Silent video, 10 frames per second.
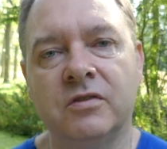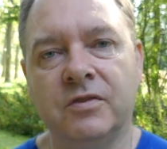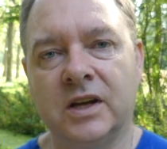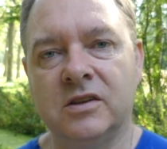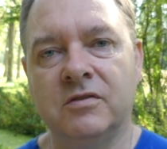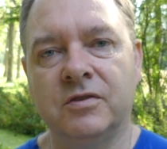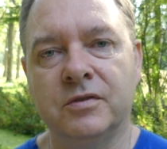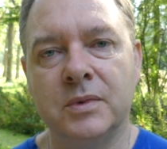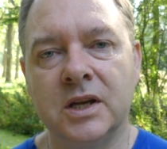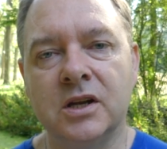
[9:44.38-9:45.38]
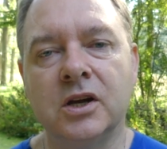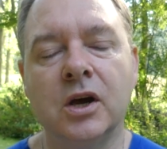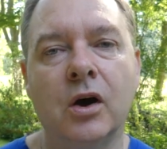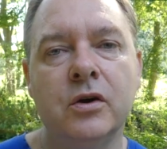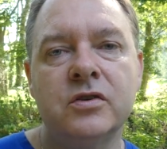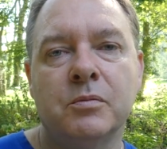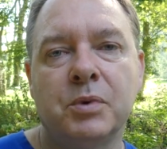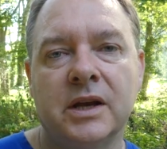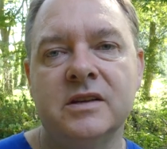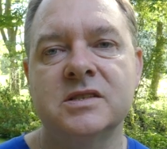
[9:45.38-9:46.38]
effective for me to go to
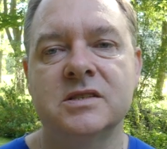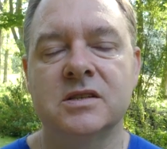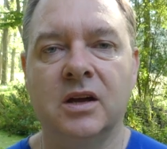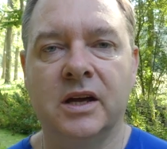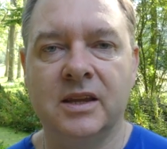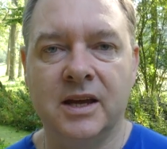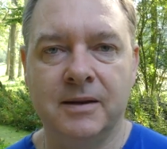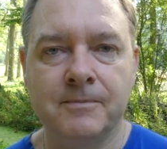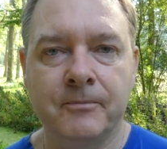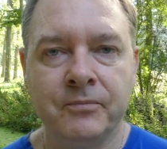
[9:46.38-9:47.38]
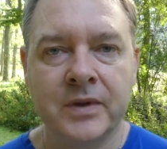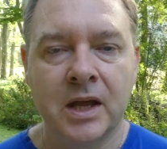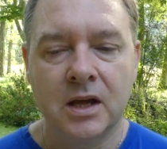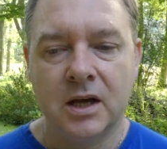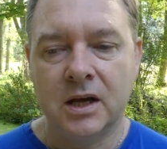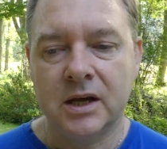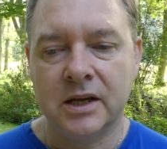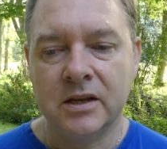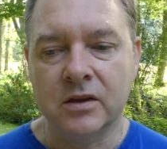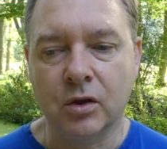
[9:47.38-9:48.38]
places like that
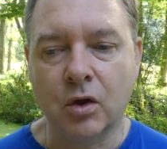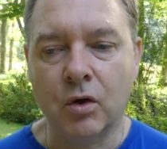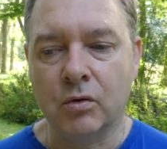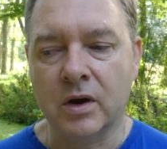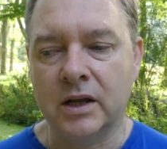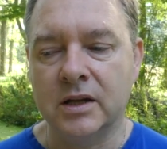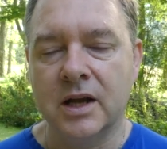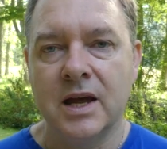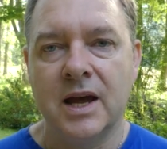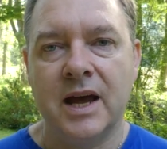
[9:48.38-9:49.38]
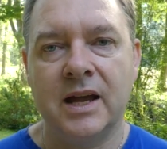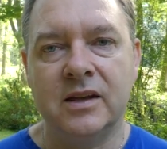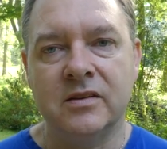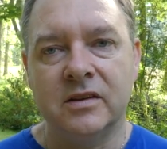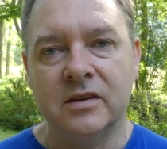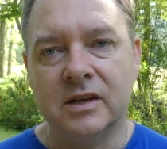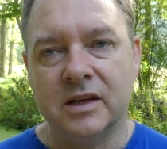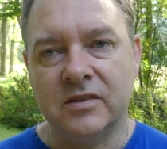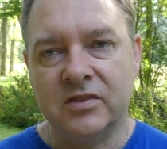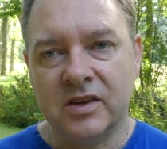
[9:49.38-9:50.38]
in the long run, and
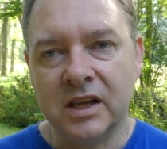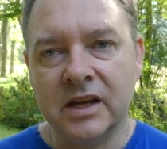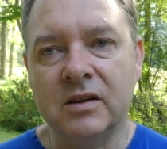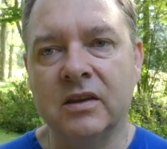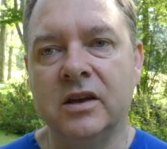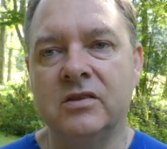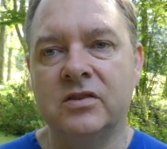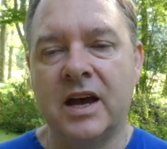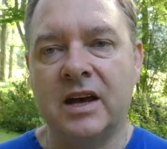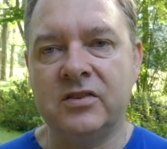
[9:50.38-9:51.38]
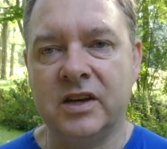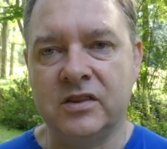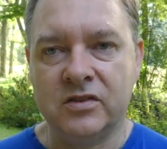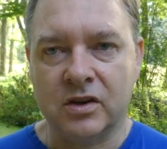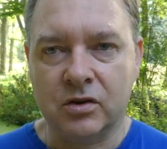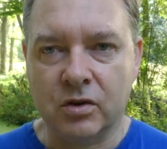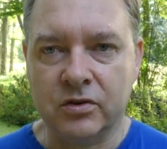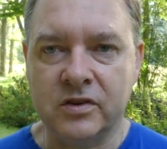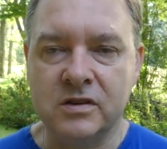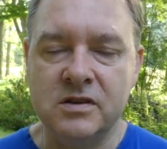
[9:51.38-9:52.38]
selling these assets
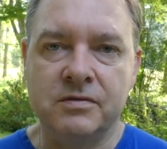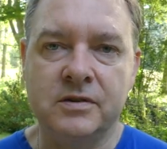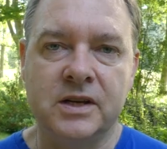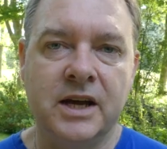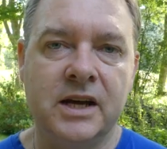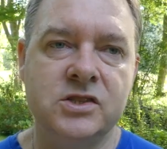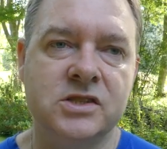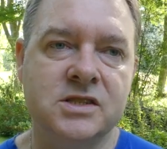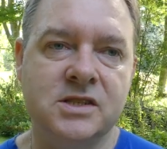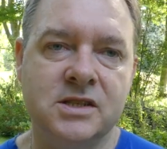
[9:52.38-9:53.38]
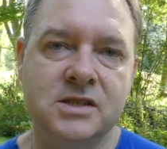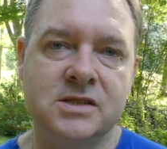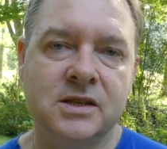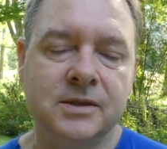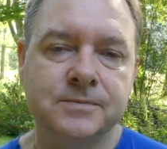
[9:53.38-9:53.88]
across the different agencies.